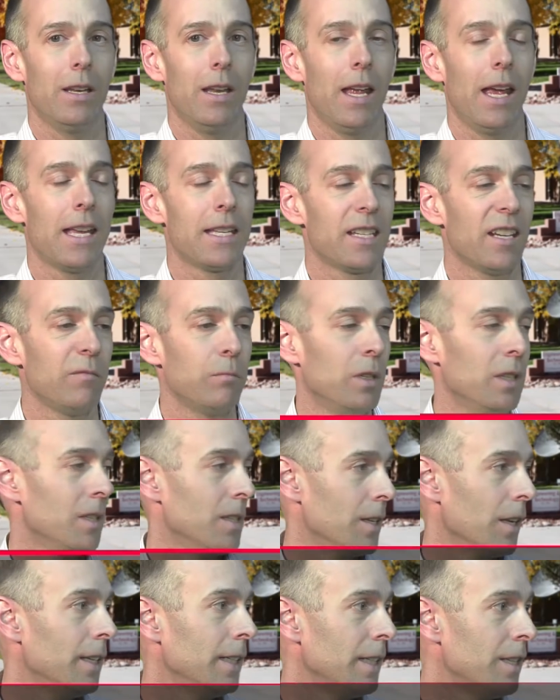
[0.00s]
As I've been
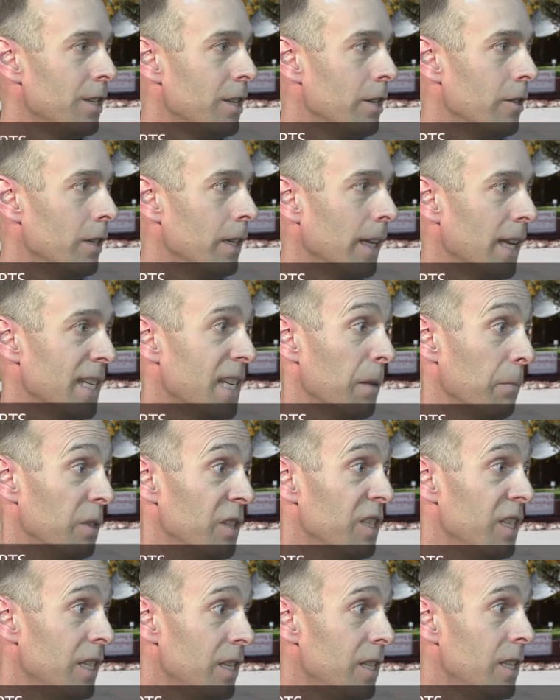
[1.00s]
studying engineering, as I've
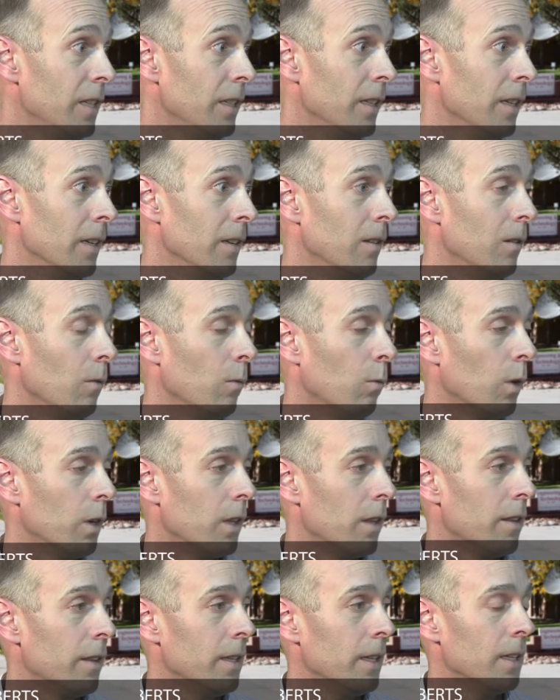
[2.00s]
been teaching it, one
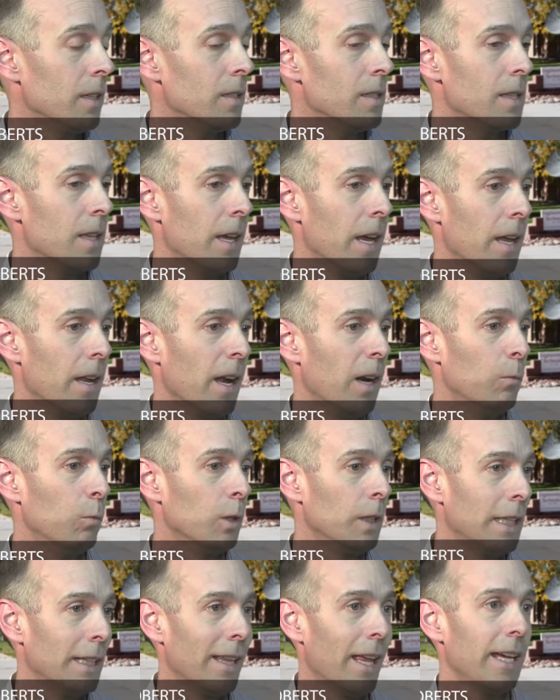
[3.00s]
of the things that I
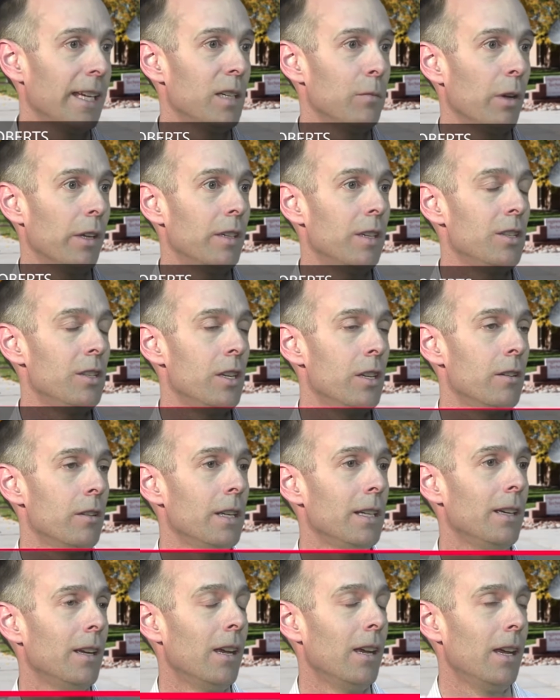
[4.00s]
really like about
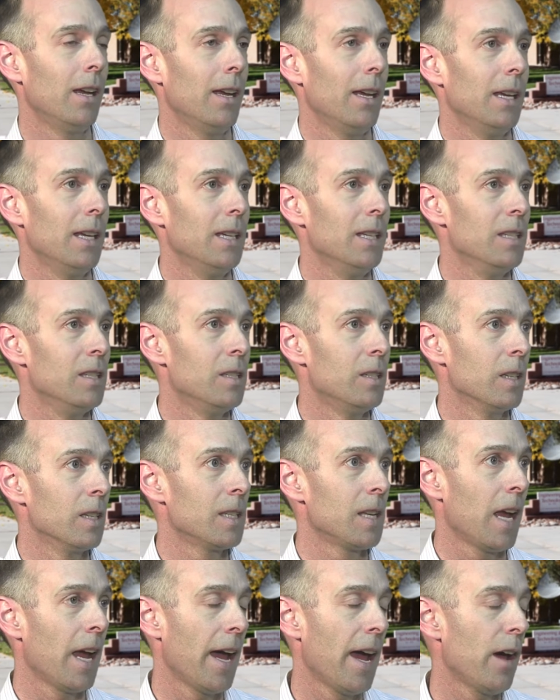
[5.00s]
engineering is
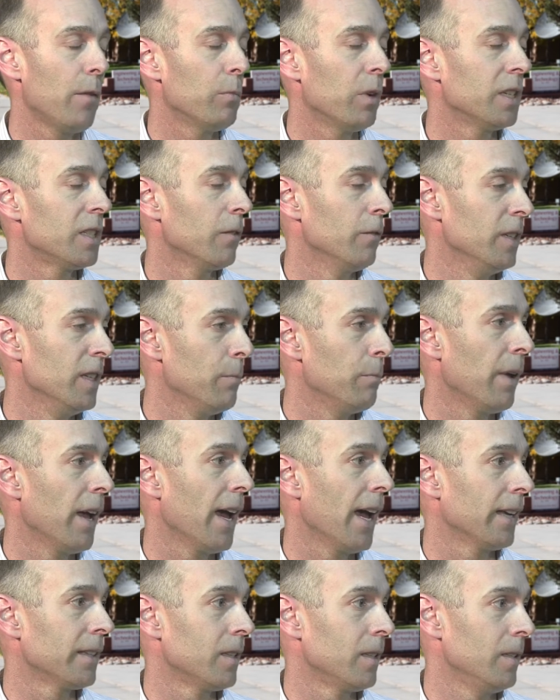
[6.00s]
just how much of an
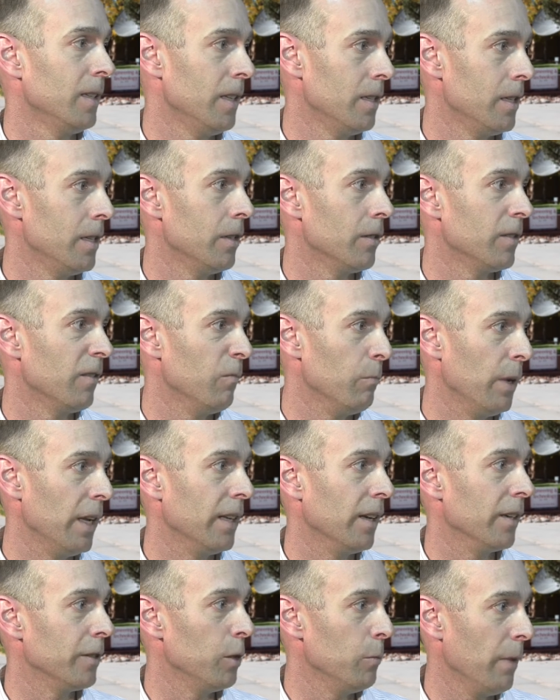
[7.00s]
impact engineers have
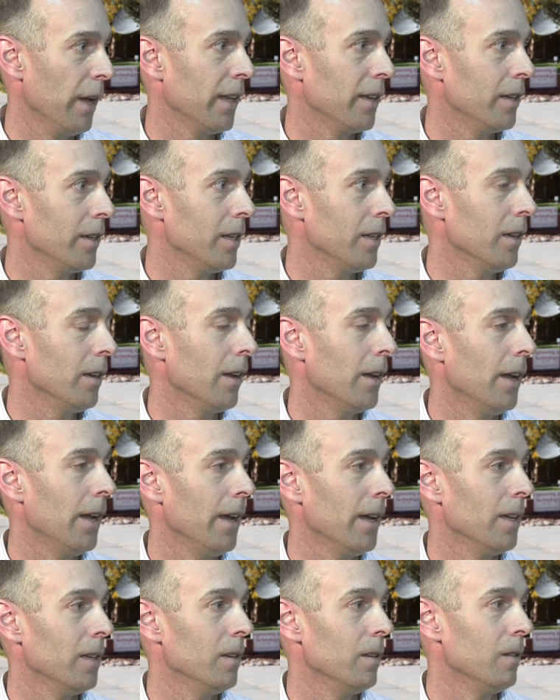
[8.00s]
made on humanity
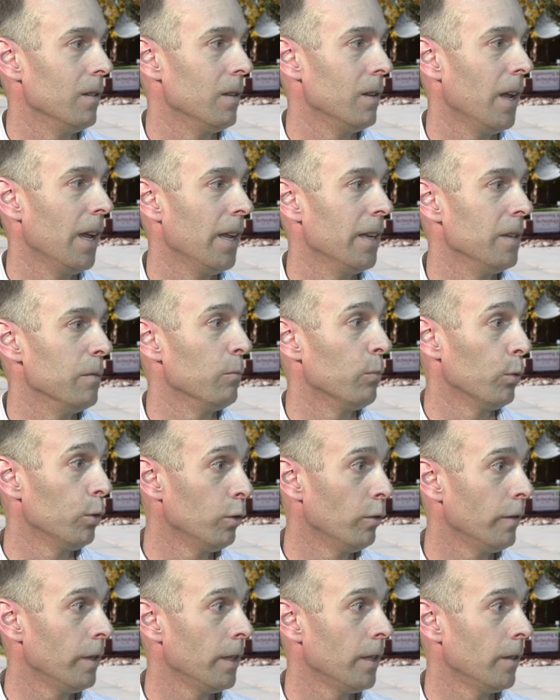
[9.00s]
and
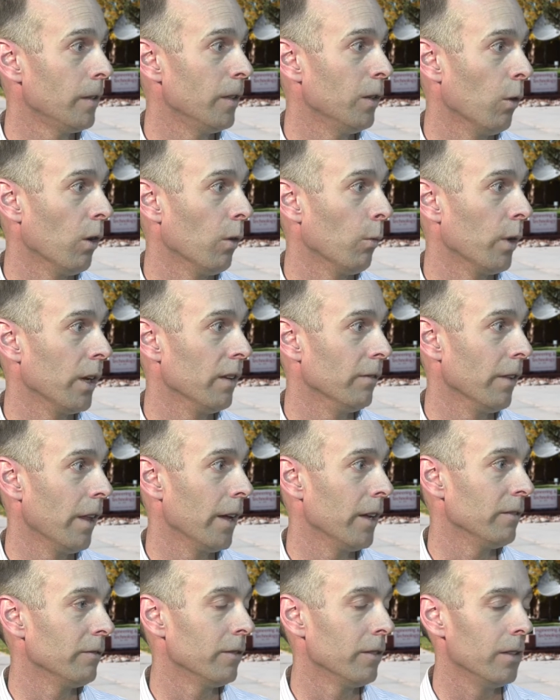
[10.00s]
improving our way of
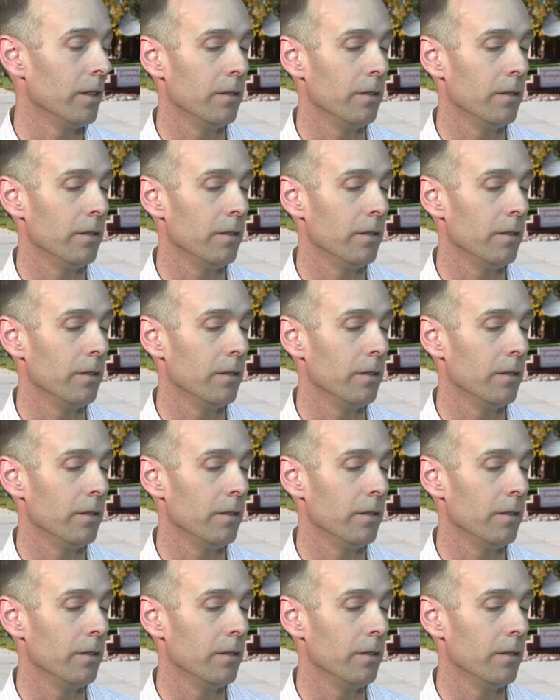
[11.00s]
life.